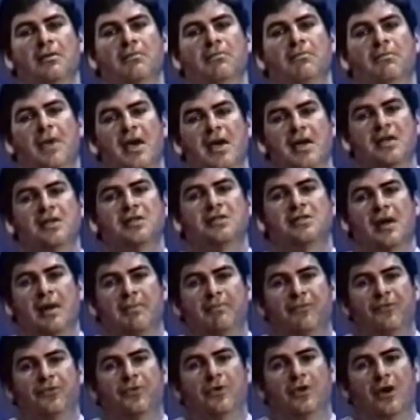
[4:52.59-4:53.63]
makes
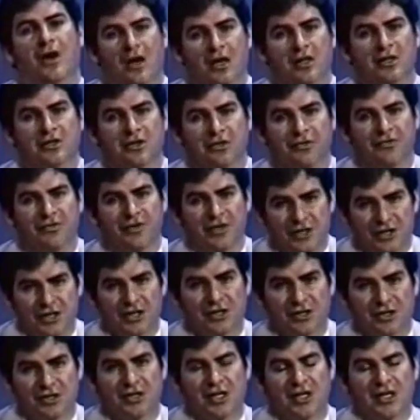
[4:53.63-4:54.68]
up for our
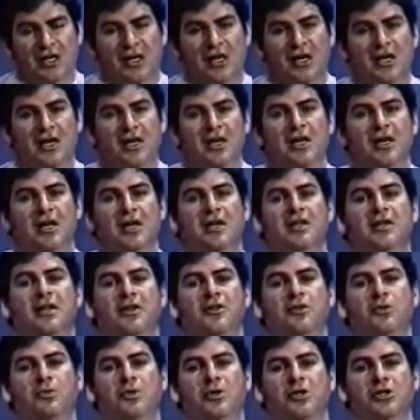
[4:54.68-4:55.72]
deficiency. In
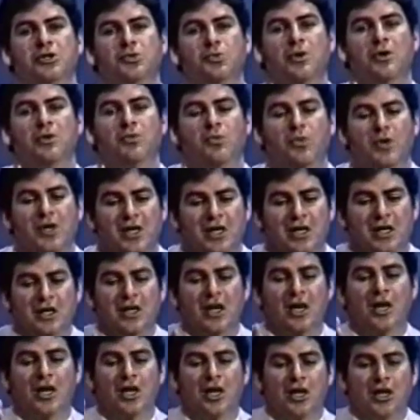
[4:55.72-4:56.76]
other words, when
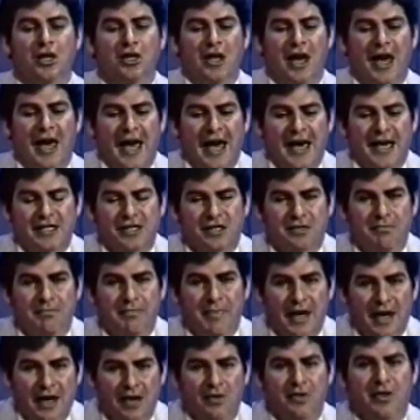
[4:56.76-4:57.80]
we ask
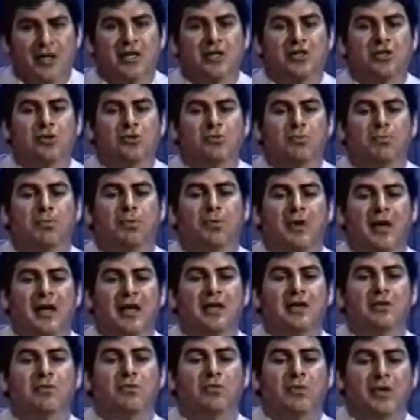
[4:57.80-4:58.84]
Mary to
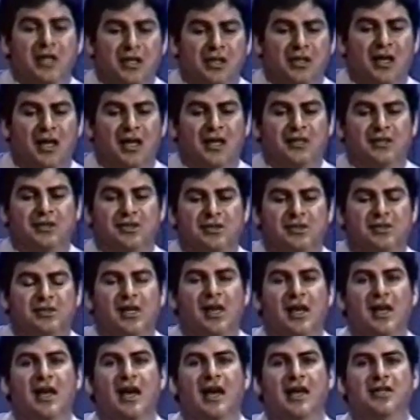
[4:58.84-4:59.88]
pray with us
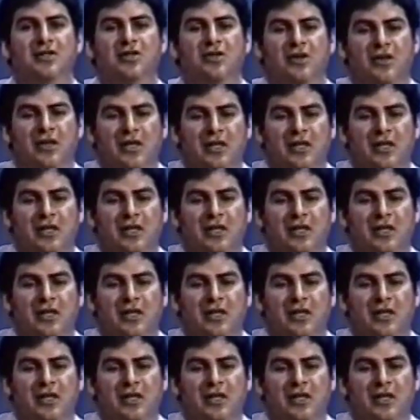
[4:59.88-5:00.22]
and to